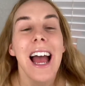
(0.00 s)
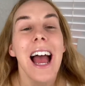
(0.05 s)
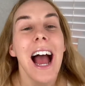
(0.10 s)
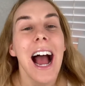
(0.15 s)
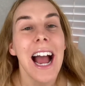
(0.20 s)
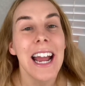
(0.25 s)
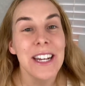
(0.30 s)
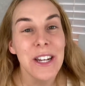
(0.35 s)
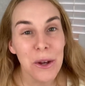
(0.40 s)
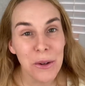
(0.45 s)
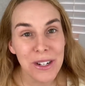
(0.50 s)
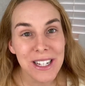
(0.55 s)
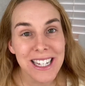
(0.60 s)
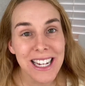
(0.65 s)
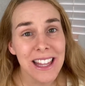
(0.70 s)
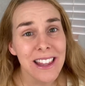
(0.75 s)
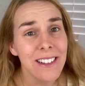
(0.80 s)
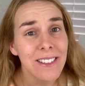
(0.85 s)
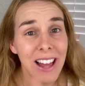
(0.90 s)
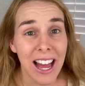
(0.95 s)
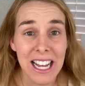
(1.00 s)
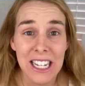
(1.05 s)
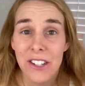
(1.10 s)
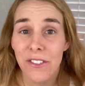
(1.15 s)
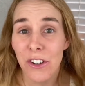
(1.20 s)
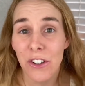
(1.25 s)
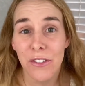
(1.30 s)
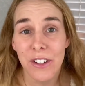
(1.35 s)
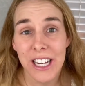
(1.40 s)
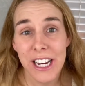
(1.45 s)
I noticed in the last
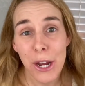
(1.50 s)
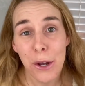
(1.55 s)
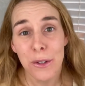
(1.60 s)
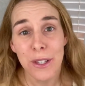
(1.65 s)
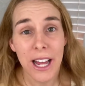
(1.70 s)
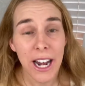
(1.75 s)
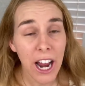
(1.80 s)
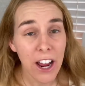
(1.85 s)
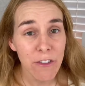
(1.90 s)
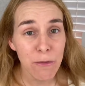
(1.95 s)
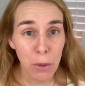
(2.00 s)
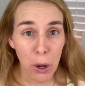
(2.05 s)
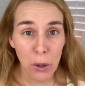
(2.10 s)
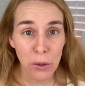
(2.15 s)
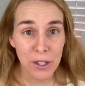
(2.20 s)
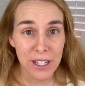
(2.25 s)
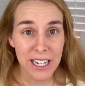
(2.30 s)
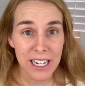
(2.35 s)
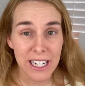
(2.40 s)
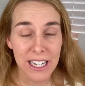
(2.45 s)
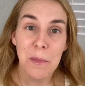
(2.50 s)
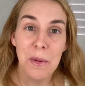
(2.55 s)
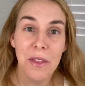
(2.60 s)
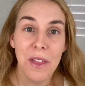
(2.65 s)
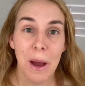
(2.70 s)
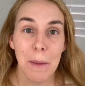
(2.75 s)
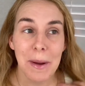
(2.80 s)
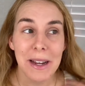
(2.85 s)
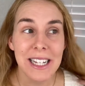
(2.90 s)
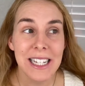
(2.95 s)
few videos that I've posted
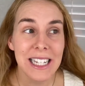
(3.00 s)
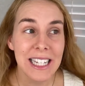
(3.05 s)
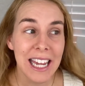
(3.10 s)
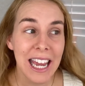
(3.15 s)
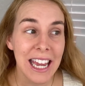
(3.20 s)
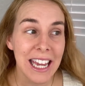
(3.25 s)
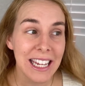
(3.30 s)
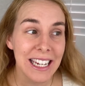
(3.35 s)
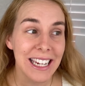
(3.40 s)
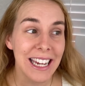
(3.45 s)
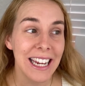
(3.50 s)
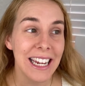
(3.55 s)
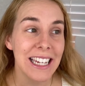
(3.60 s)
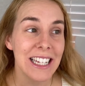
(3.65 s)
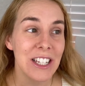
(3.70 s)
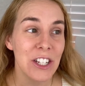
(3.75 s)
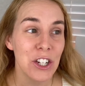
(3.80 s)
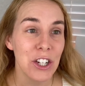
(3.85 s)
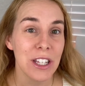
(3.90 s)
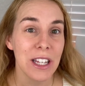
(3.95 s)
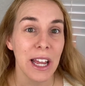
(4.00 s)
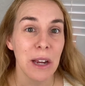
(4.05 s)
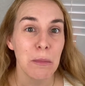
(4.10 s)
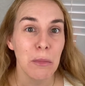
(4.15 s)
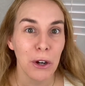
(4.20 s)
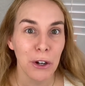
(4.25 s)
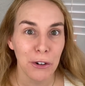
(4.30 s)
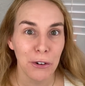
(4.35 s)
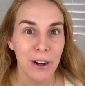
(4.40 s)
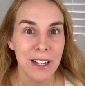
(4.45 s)
that my skin is just like
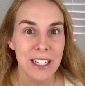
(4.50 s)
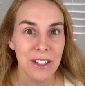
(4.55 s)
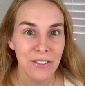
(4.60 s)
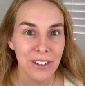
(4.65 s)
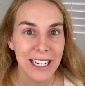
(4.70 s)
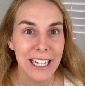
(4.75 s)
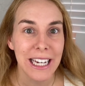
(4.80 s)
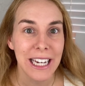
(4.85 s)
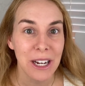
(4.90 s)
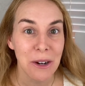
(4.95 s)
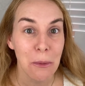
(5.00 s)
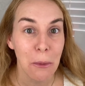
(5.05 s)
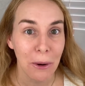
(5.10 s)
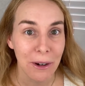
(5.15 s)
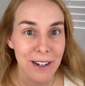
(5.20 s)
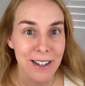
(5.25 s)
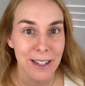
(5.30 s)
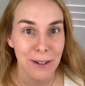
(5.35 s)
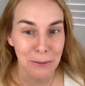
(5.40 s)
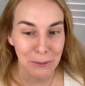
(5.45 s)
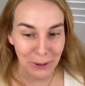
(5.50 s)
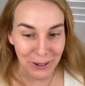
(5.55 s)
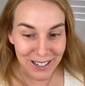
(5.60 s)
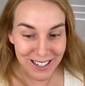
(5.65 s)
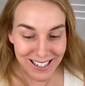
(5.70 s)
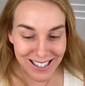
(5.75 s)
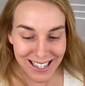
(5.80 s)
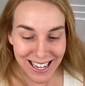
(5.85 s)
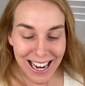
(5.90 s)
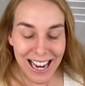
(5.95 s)
progressively getting worse and
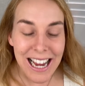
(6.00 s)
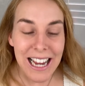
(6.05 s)
worse.